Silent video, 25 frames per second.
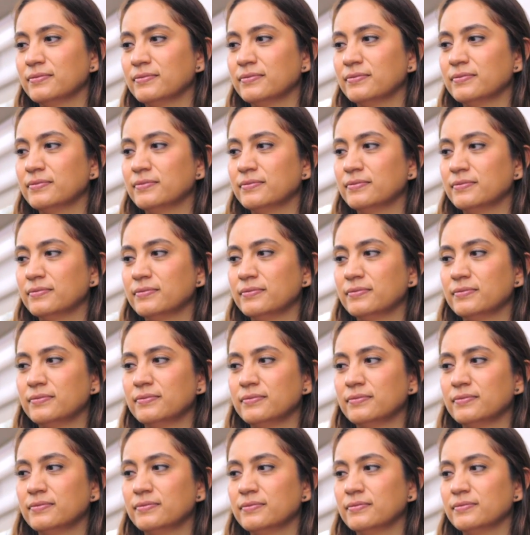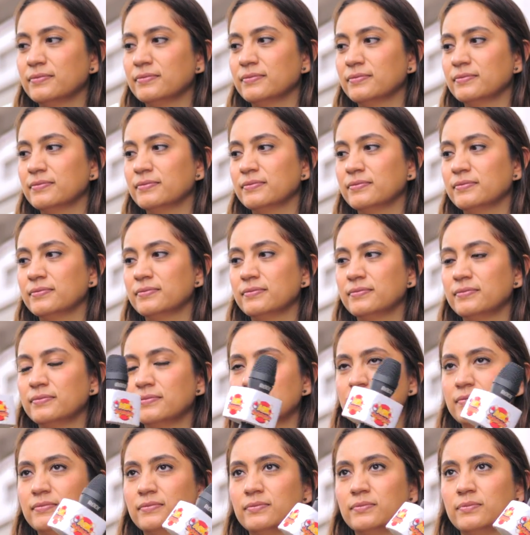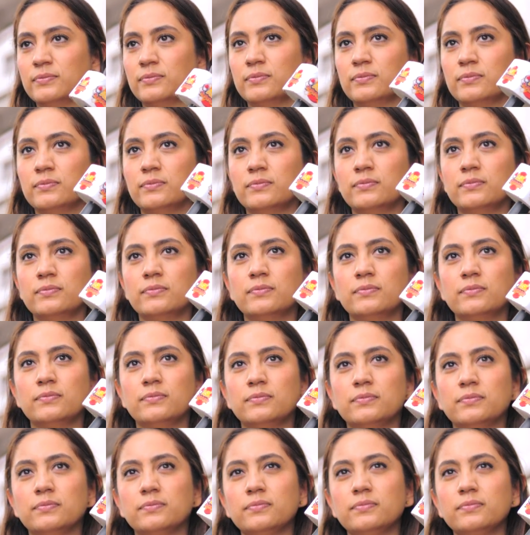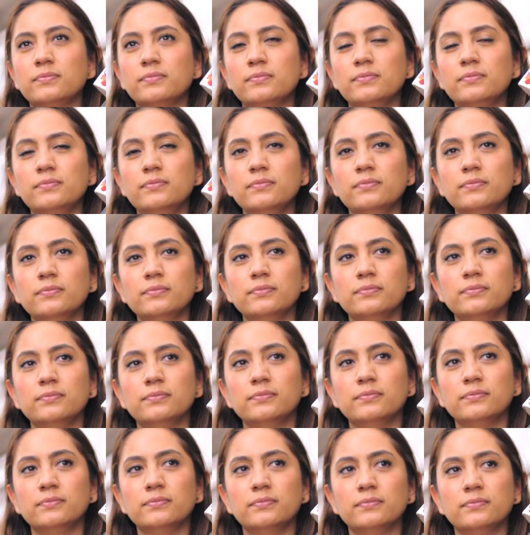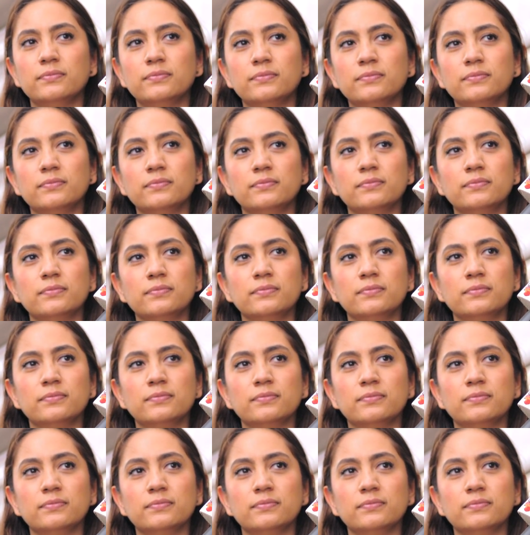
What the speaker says: This person isn't speaking.